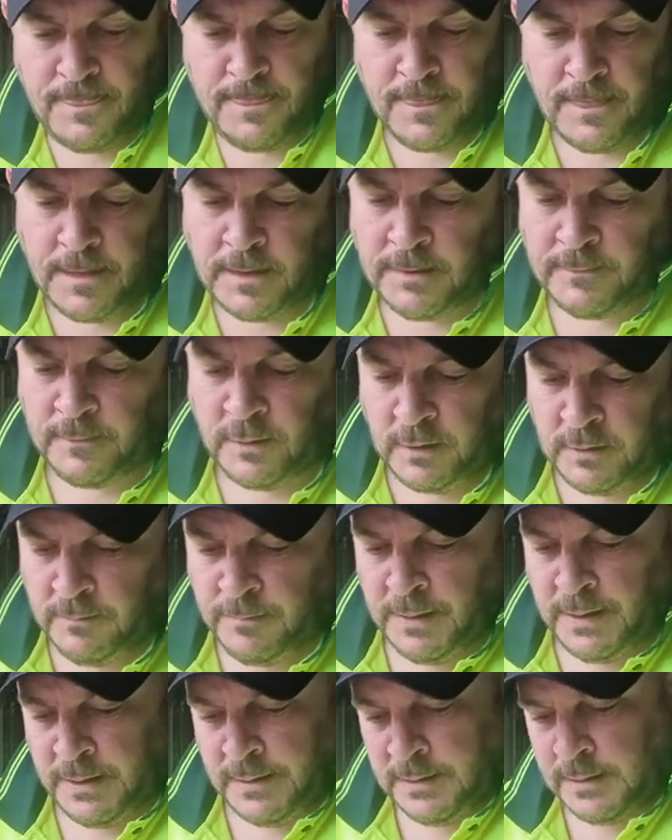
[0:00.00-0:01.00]
and I've got it
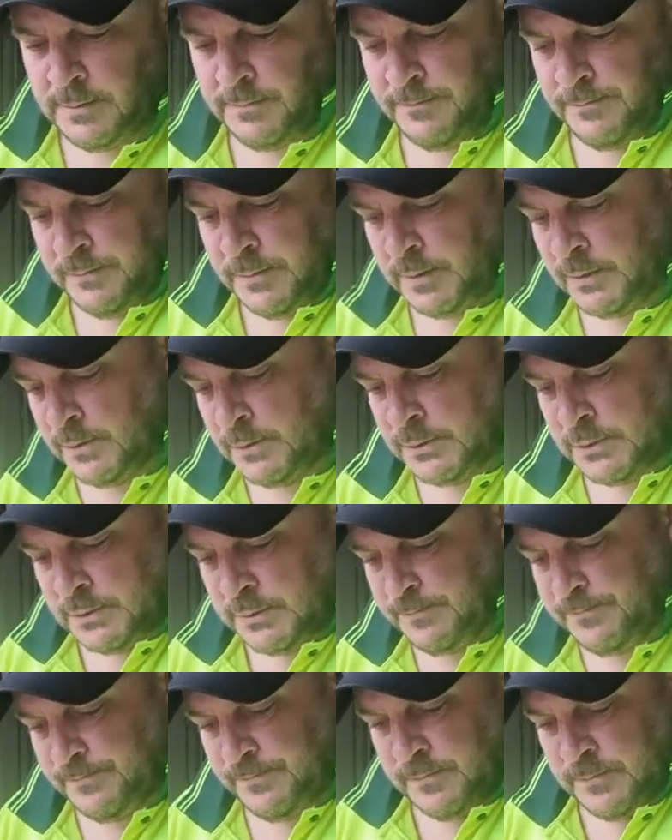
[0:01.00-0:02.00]
back. Because
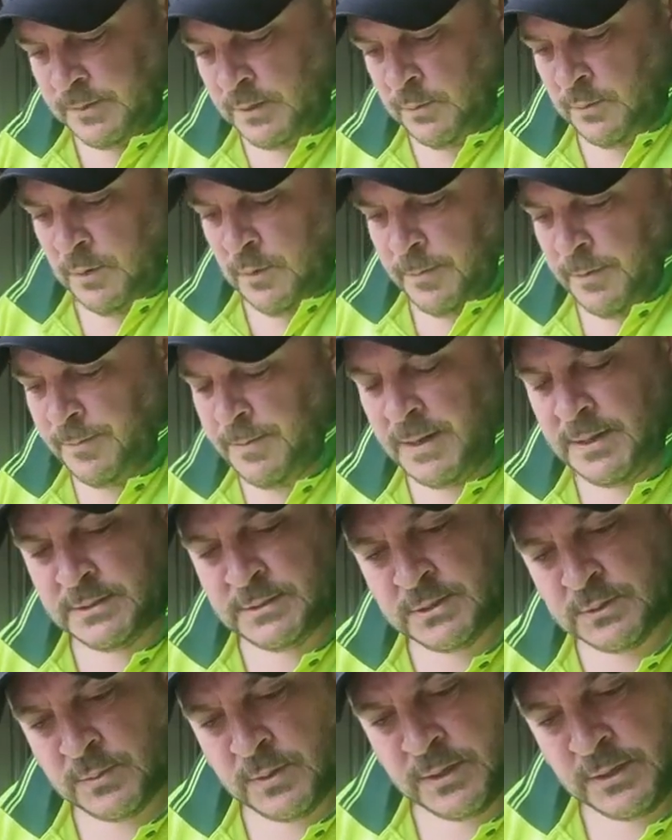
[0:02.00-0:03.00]
there will be
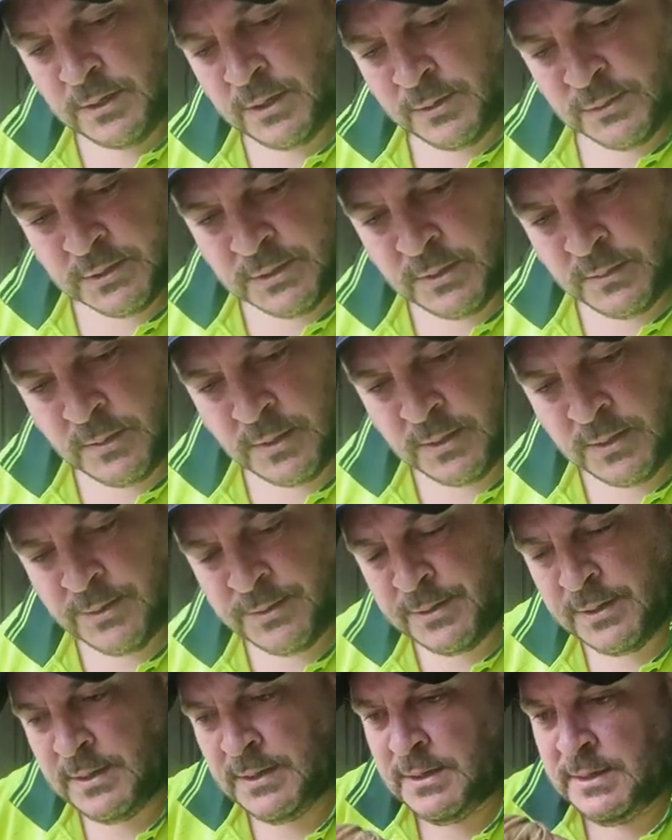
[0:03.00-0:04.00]
patches where you go too hard
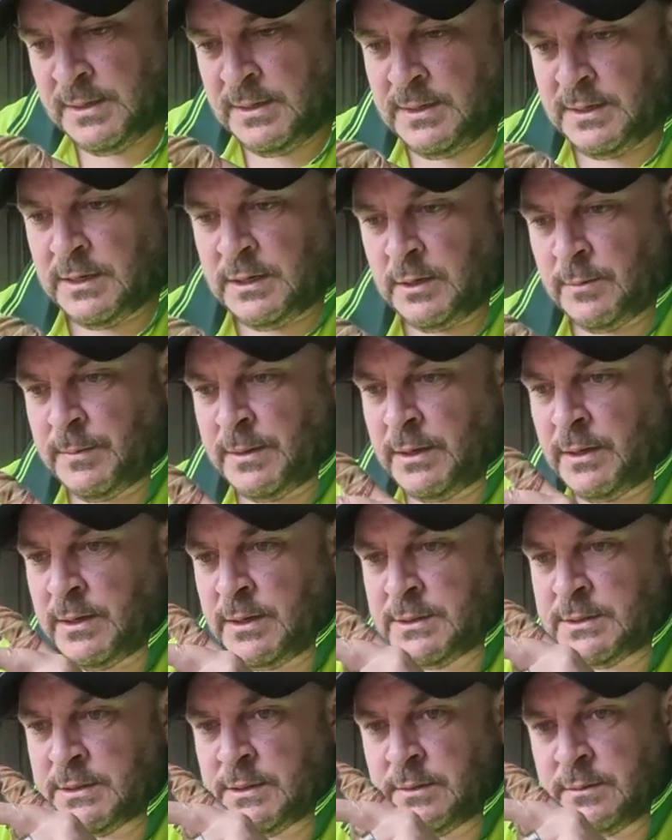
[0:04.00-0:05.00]
and it'll be
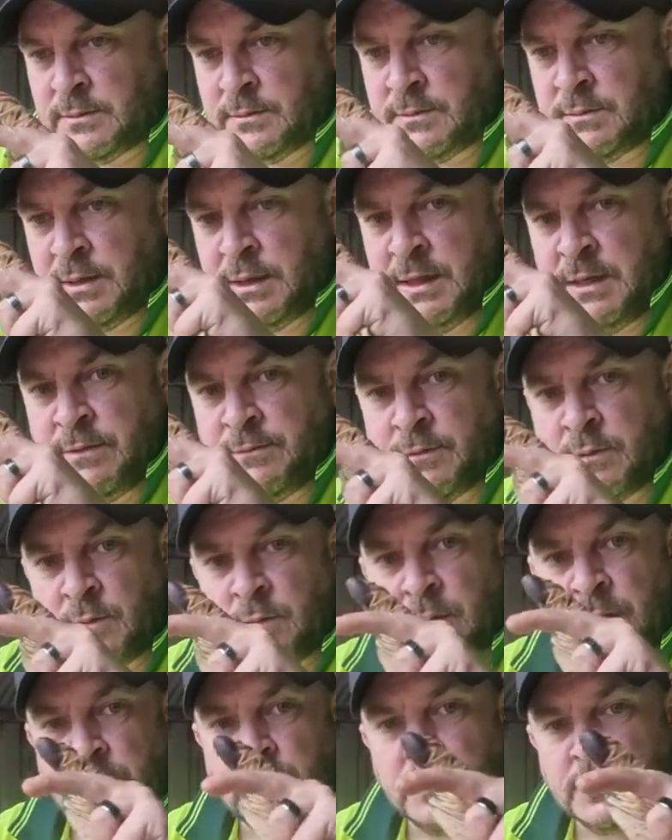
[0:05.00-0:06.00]
nice and even all the
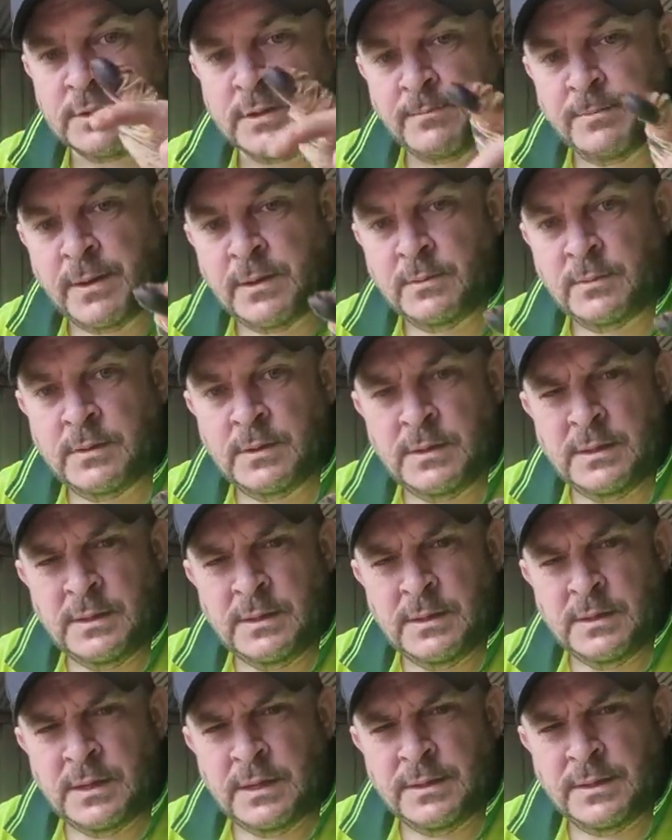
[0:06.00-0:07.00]
way across the belt,
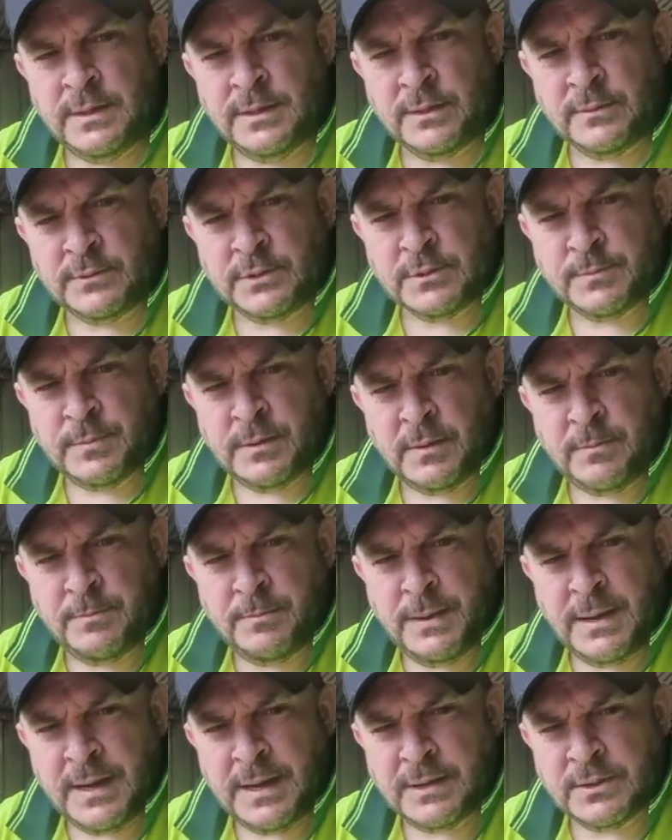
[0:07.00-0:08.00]
and then there'll just be a
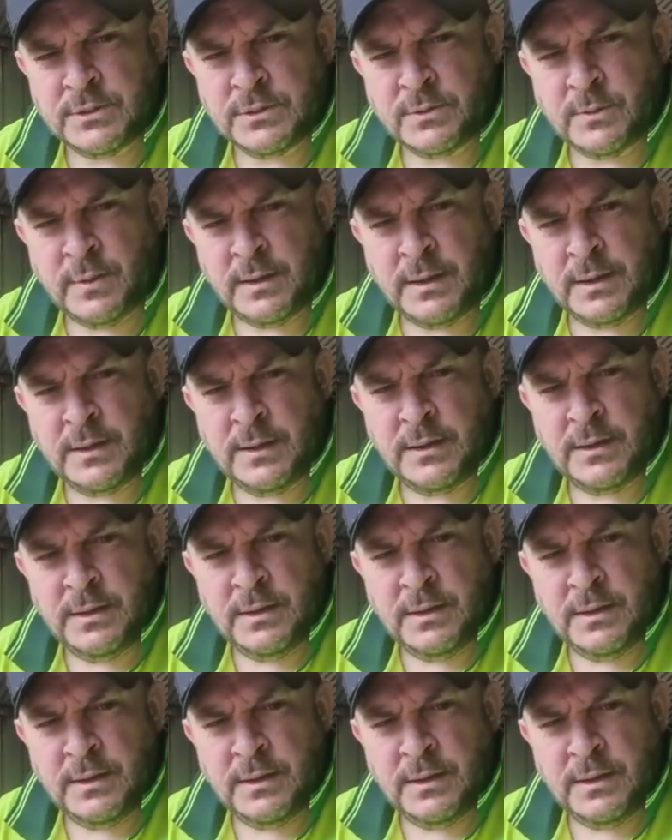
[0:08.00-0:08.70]
patch where